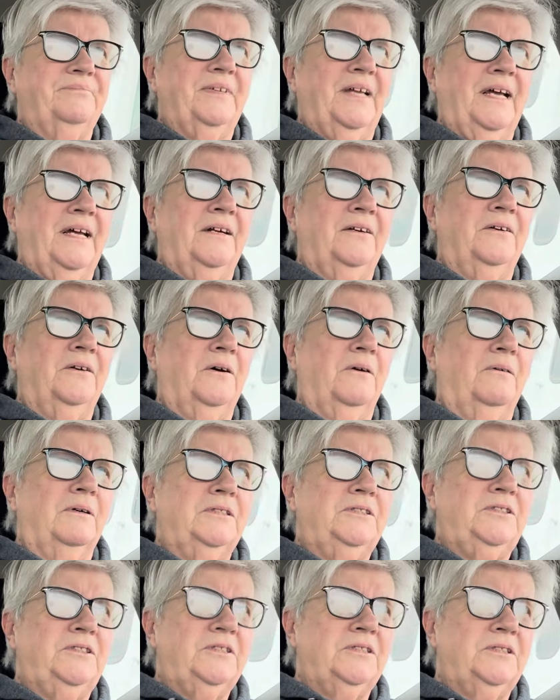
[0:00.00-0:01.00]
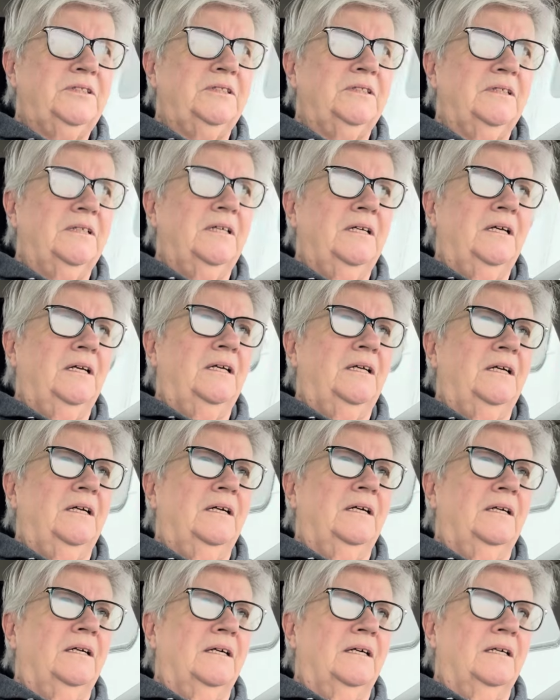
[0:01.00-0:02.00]
know. It's just,
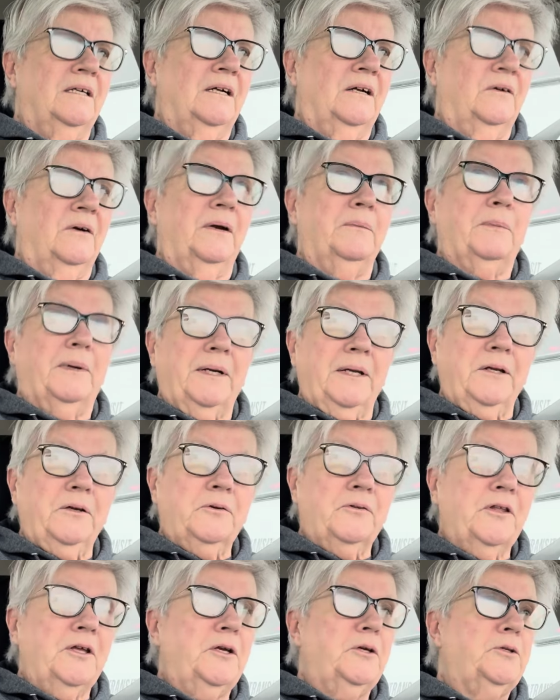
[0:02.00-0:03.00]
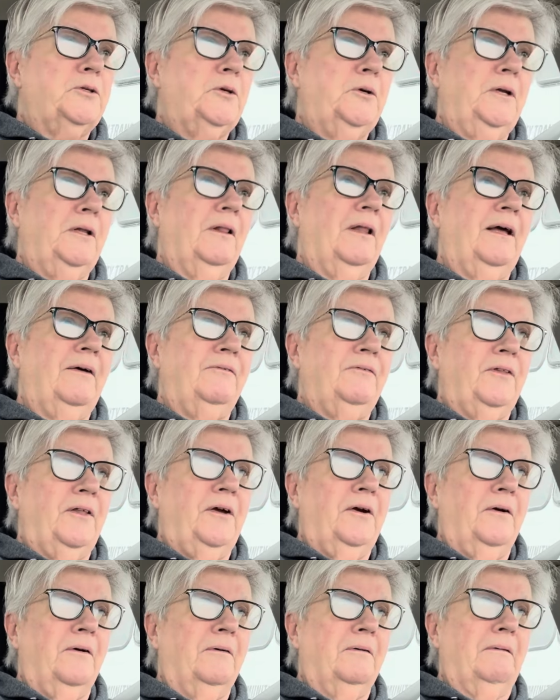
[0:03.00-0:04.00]
all right, buddy, you think you're turning left
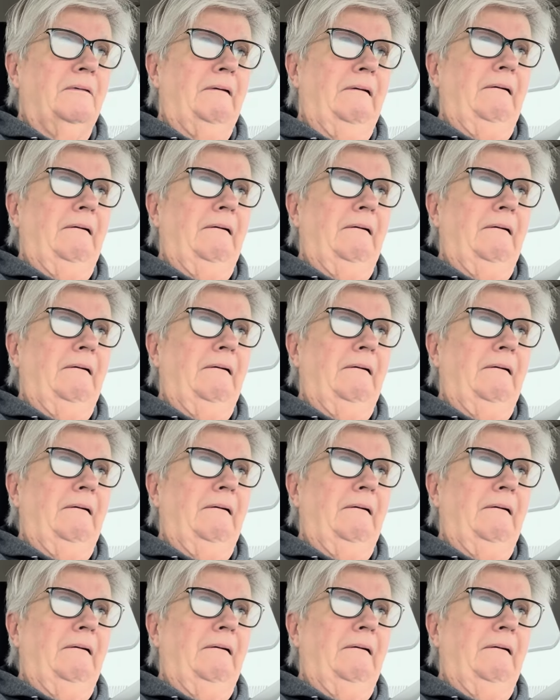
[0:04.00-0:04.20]
there?